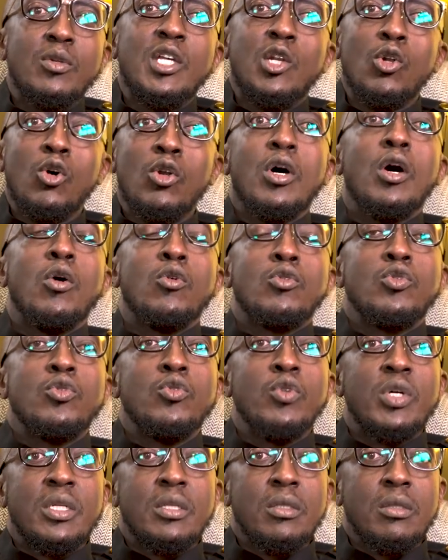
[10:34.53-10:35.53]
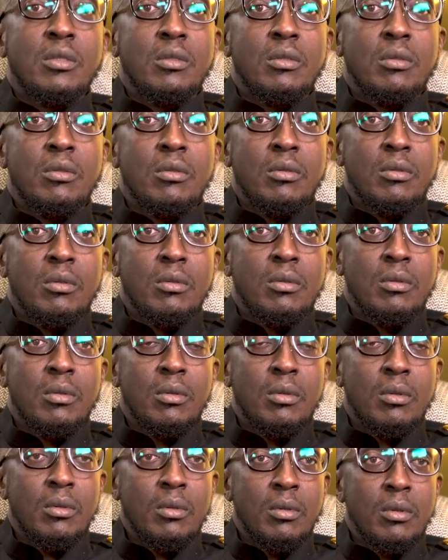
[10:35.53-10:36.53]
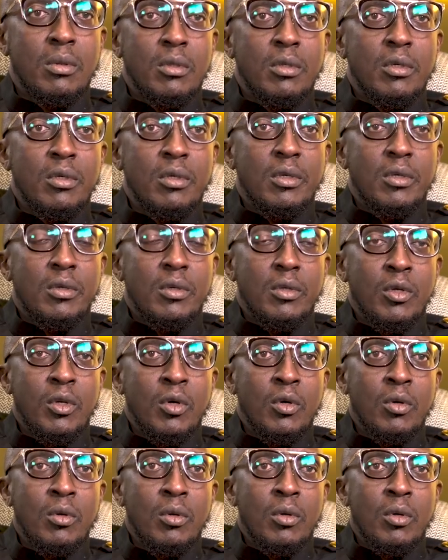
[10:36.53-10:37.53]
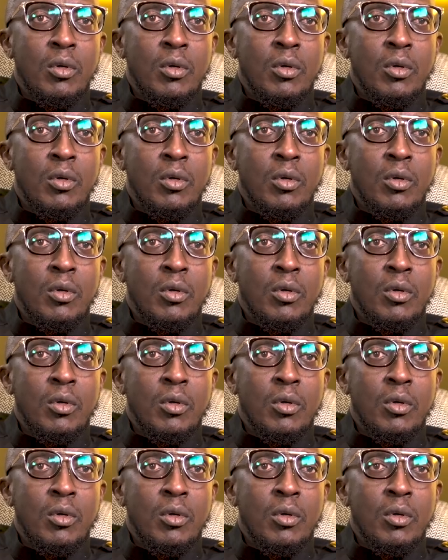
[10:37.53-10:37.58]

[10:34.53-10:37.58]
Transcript: They don't know how to do it. You know?